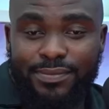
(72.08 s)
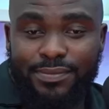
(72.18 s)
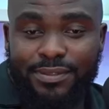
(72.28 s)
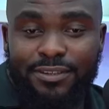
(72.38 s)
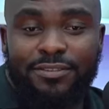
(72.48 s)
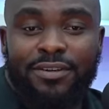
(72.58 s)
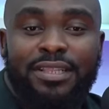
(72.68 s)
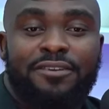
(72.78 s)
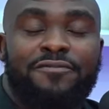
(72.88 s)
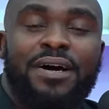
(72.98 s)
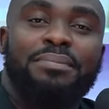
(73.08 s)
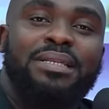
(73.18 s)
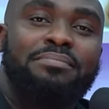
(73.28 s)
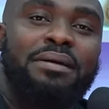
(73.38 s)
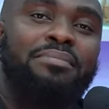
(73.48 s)
the, the family
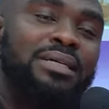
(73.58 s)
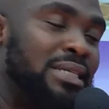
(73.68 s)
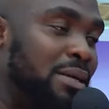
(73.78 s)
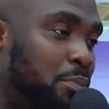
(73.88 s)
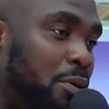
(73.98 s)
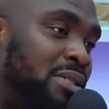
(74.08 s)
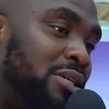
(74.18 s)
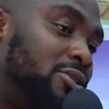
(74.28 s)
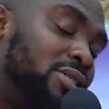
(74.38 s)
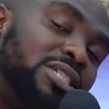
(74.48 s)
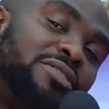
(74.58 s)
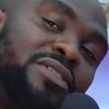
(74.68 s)
members at Pop Central T V,